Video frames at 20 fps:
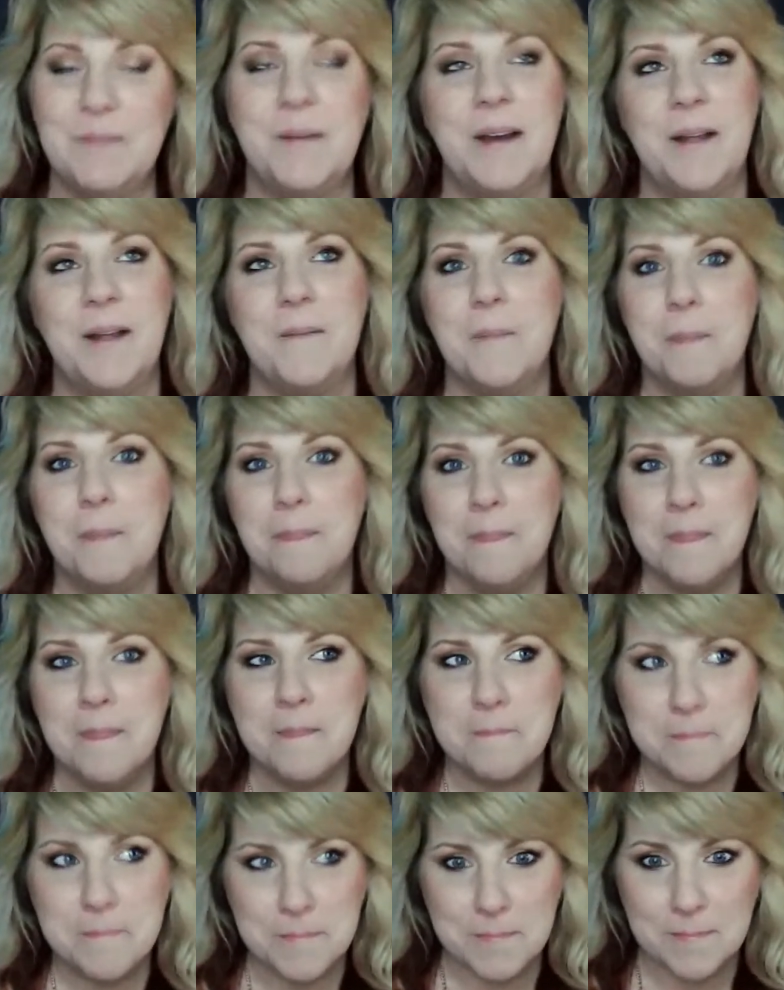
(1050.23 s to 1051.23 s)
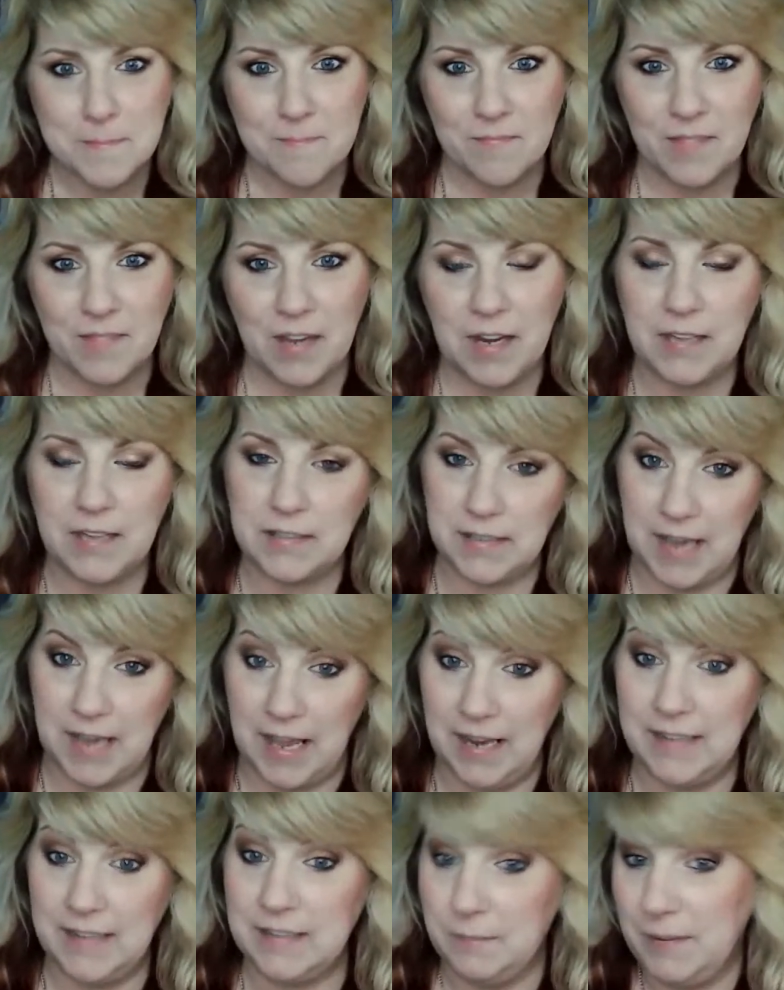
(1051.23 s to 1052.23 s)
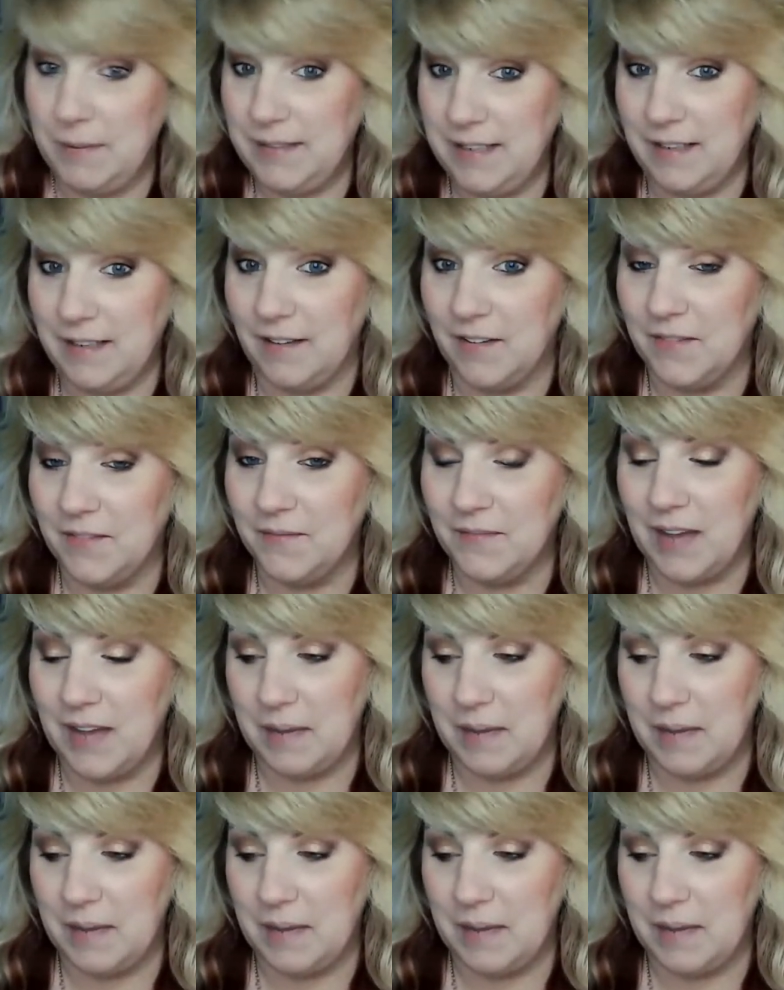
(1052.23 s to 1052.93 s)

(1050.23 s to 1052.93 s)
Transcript: but it's a big deal.